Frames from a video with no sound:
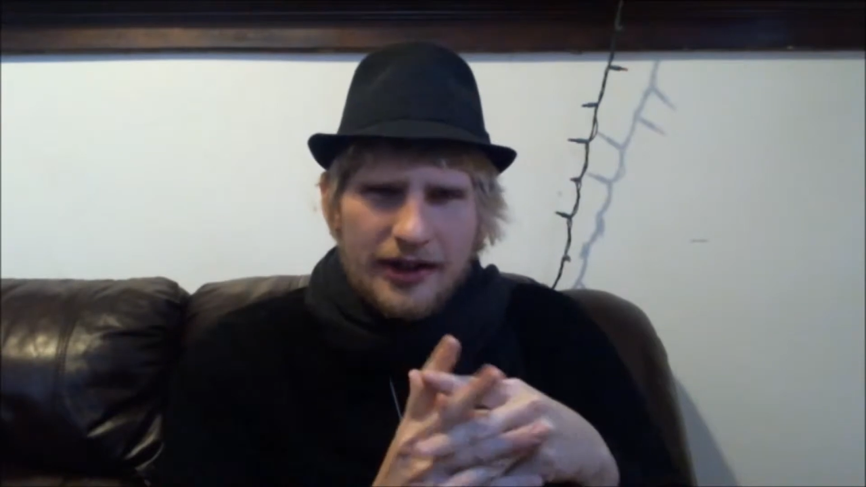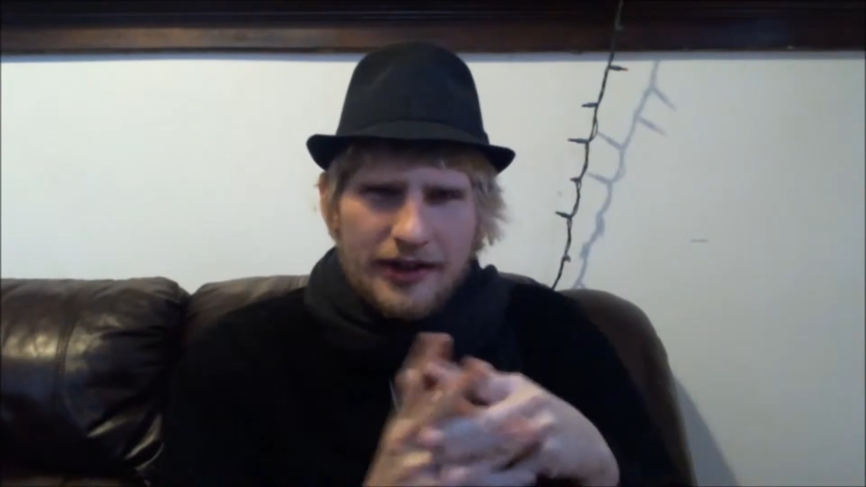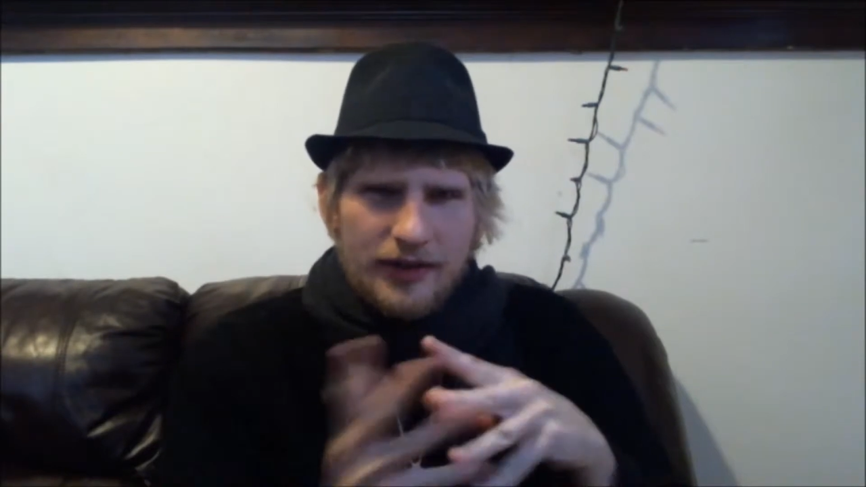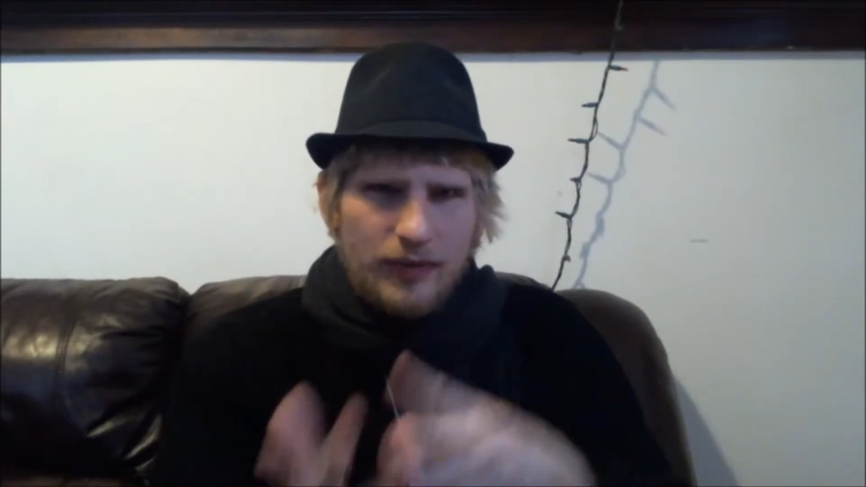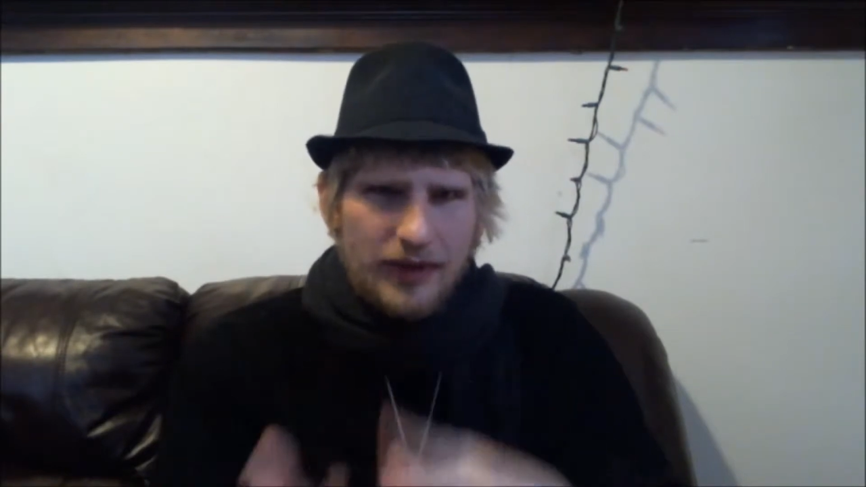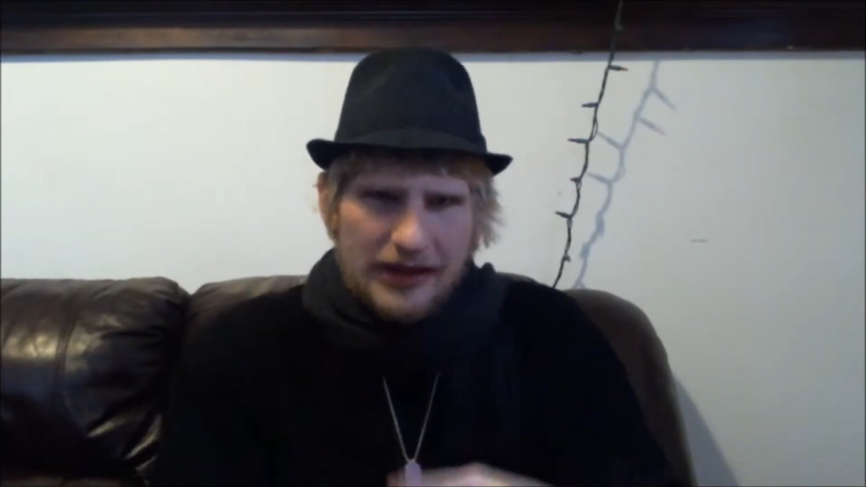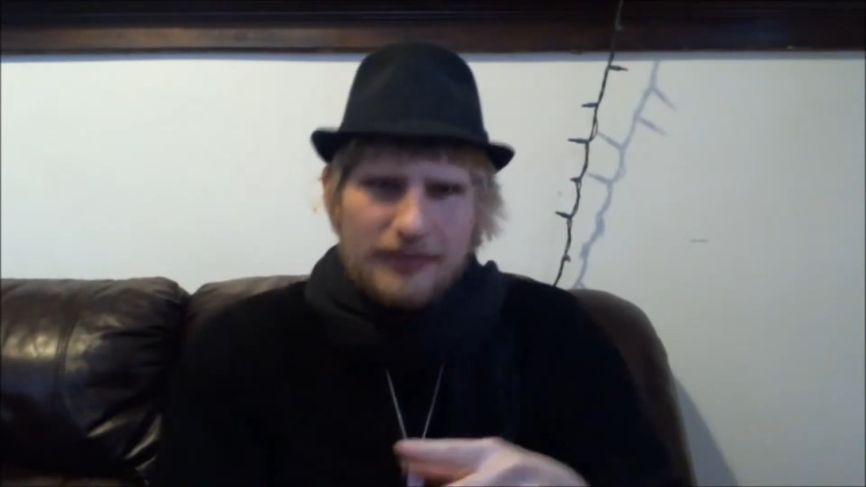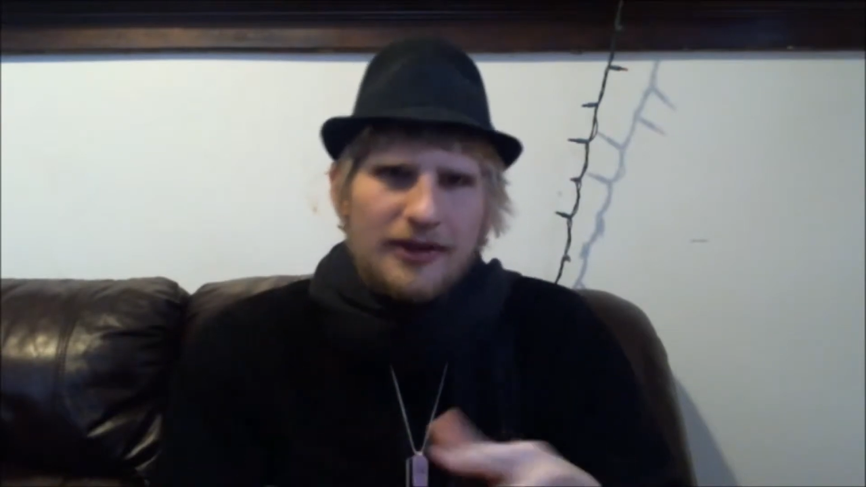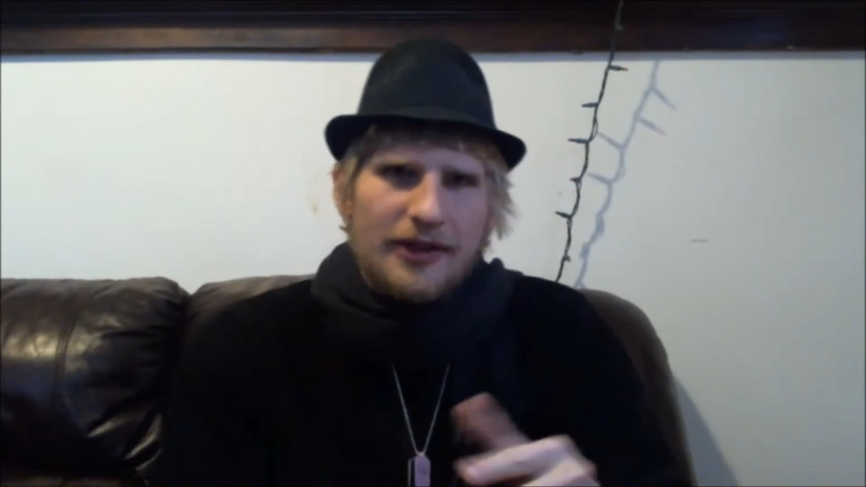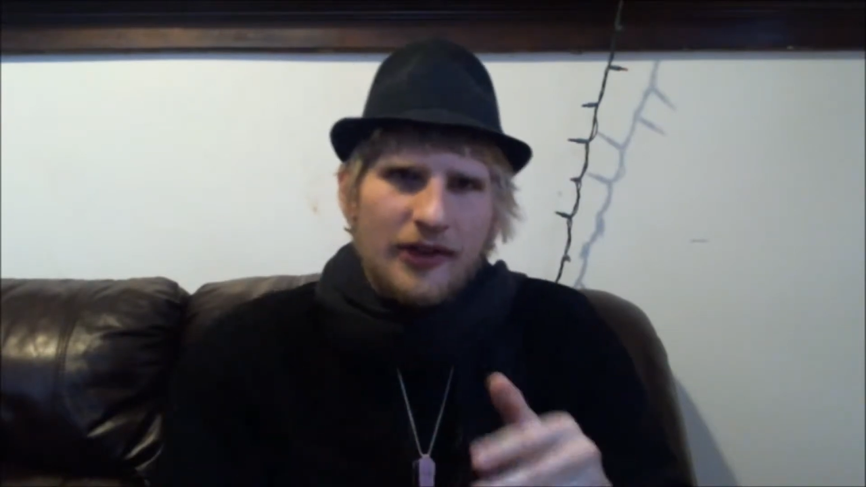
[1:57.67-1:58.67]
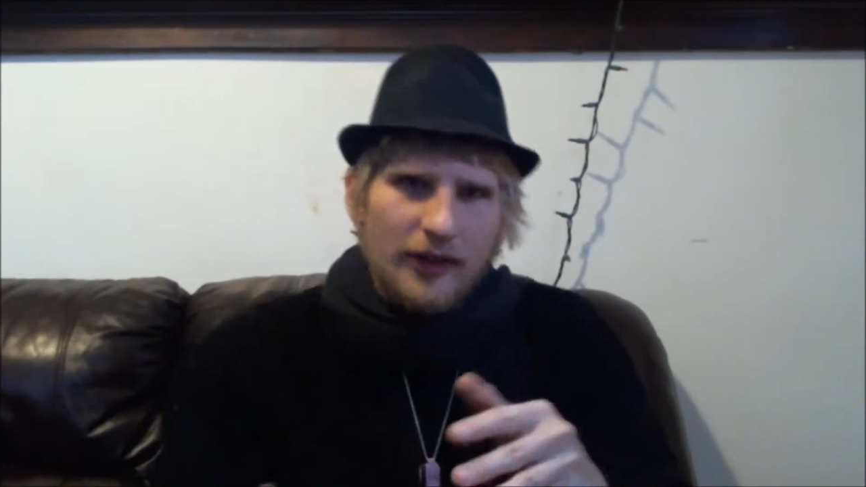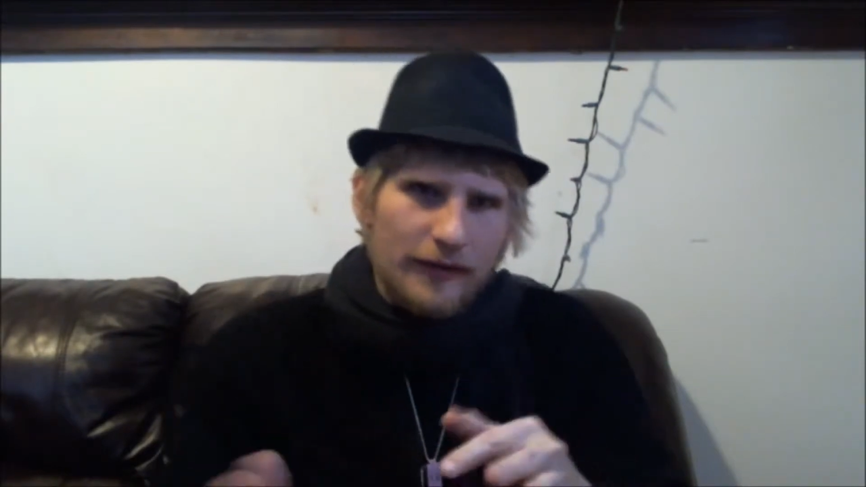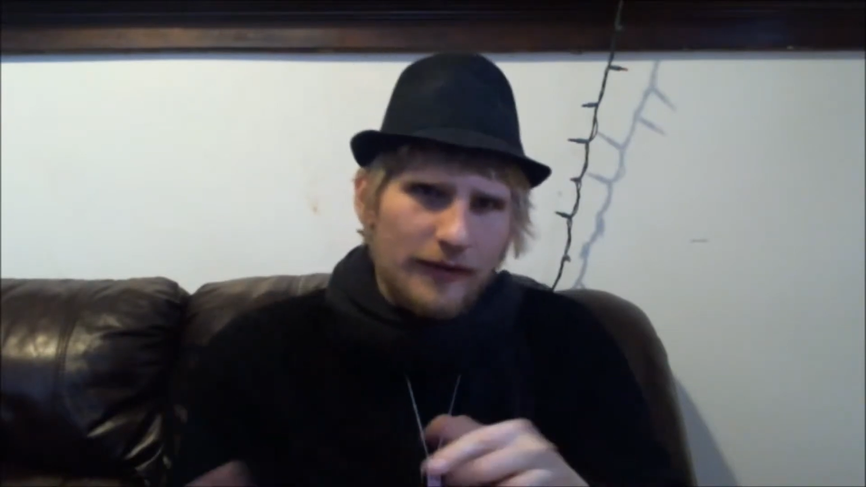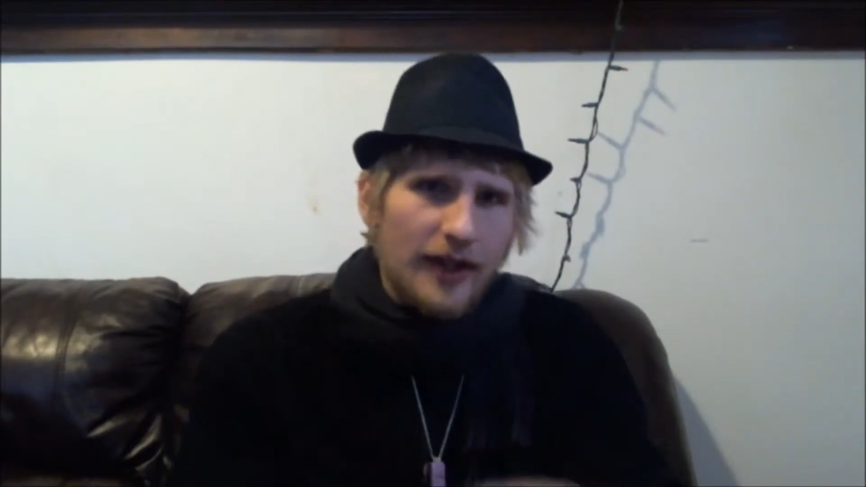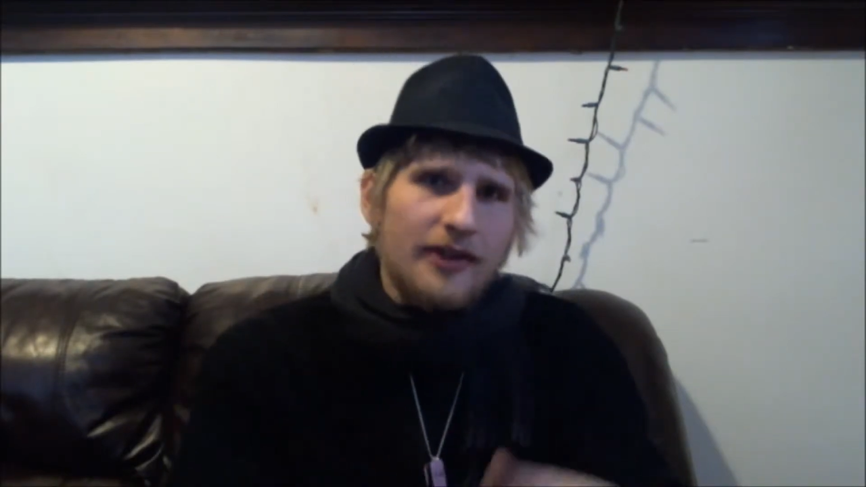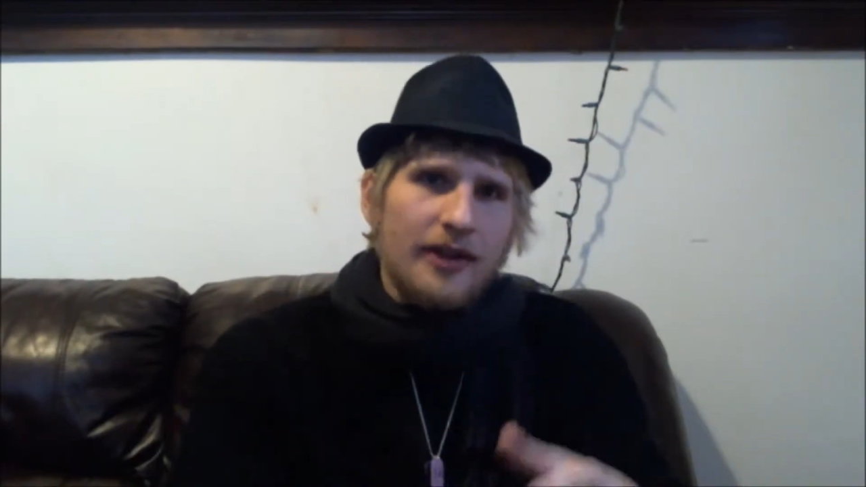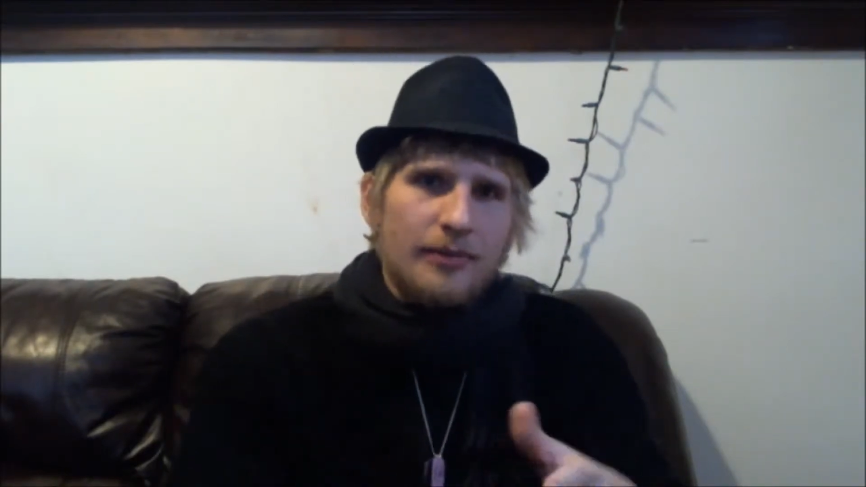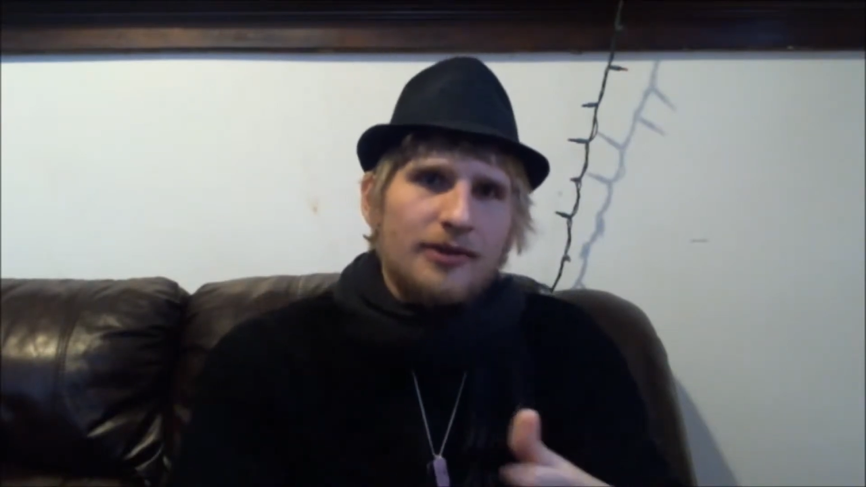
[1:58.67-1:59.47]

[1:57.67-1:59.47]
Twilight wants to fix up